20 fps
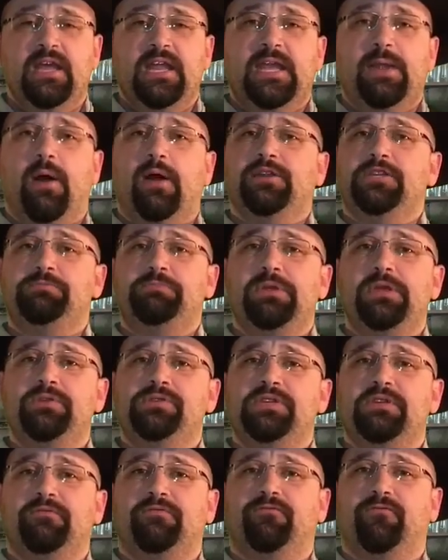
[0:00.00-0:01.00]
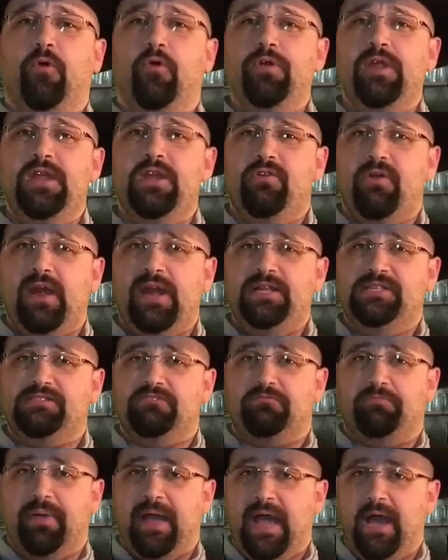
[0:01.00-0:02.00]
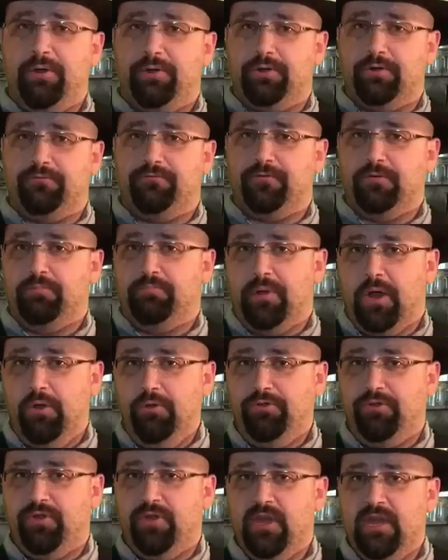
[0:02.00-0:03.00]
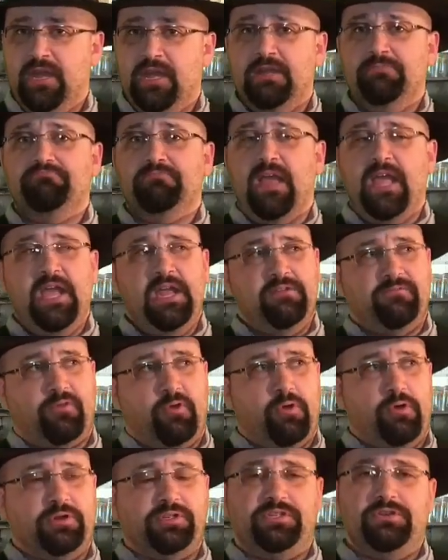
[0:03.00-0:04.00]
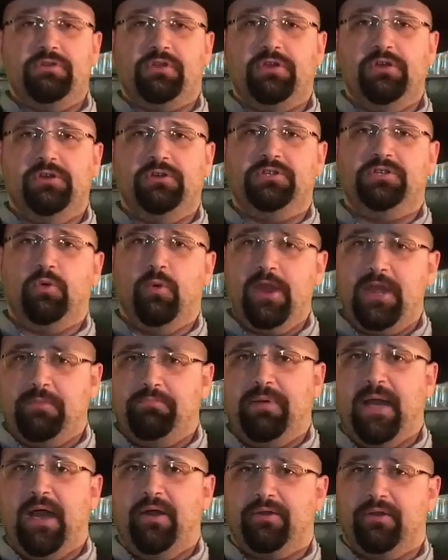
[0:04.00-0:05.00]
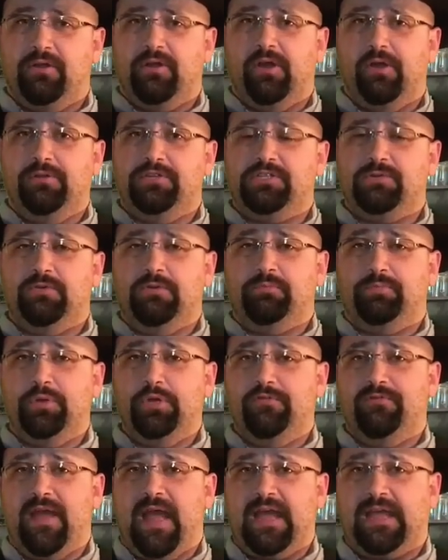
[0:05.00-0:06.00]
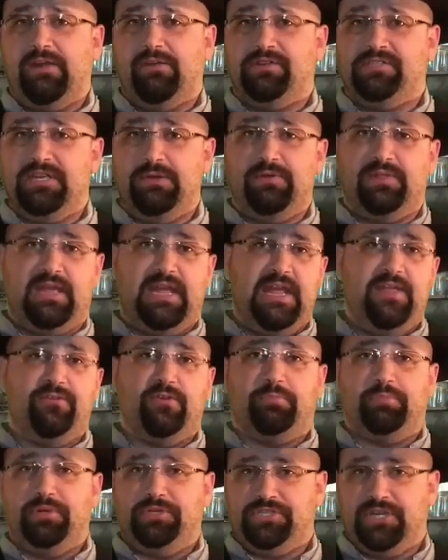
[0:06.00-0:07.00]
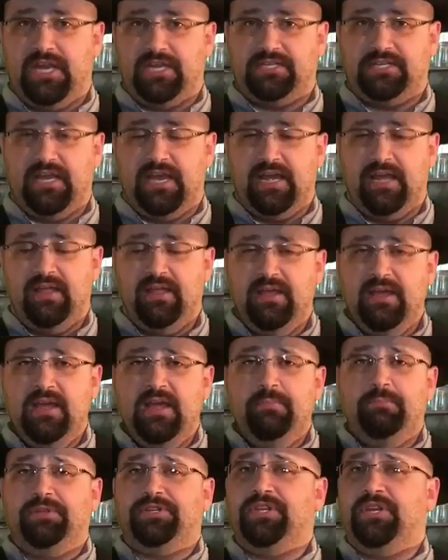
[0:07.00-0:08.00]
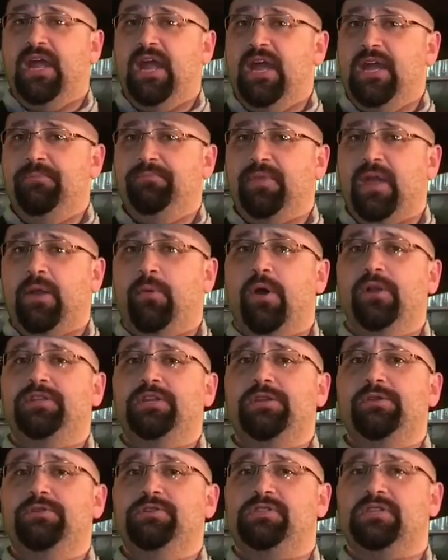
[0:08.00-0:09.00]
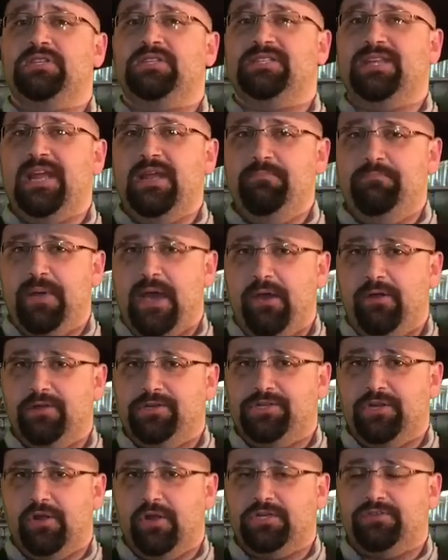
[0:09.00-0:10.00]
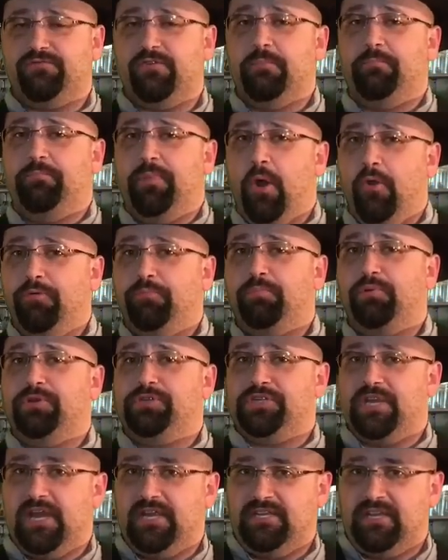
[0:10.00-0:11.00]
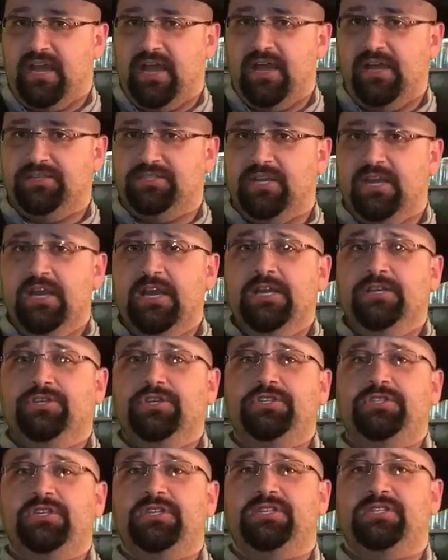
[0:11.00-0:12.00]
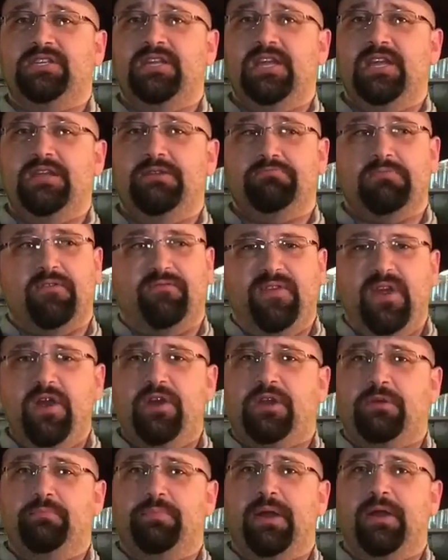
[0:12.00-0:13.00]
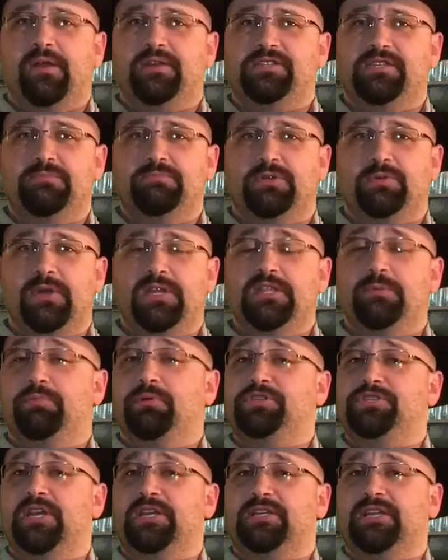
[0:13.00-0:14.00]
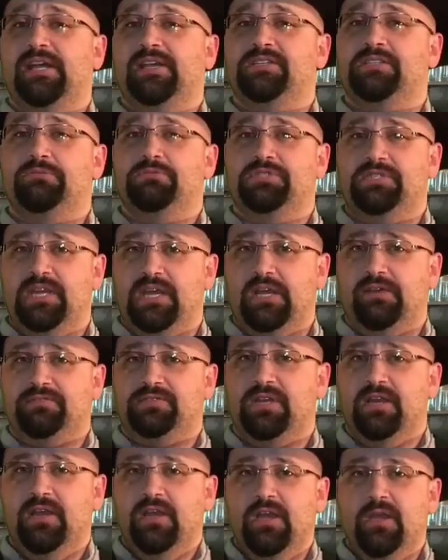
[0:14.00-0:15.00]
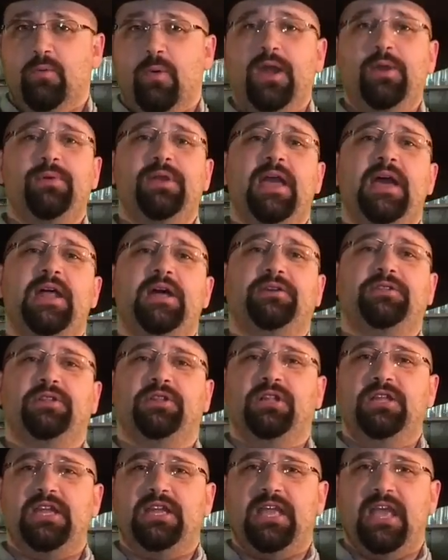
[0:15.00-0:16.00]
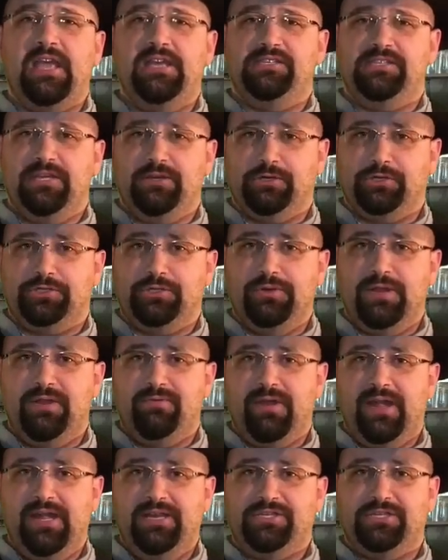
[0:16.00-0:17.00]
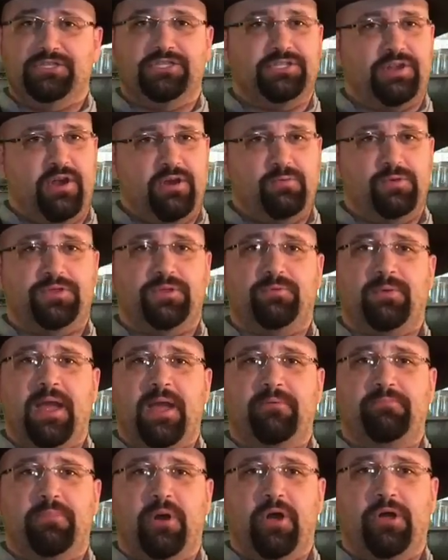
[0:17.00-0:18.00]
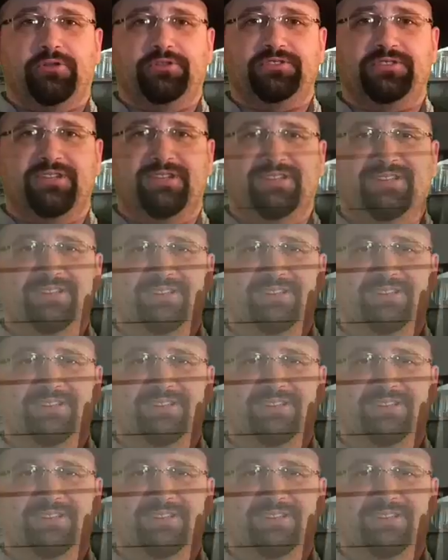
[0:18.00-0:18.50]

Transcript: Now I'll just be using 40 grains of powder for both and of course, you could tweak powder loads to improve accuracy with either projectile, but today I want to use the same powder charge for both projectiles just to see a fair comparison between the projectiles themselves. Why don't we head out to the Lee Kay Center shooting range and start with the round balls.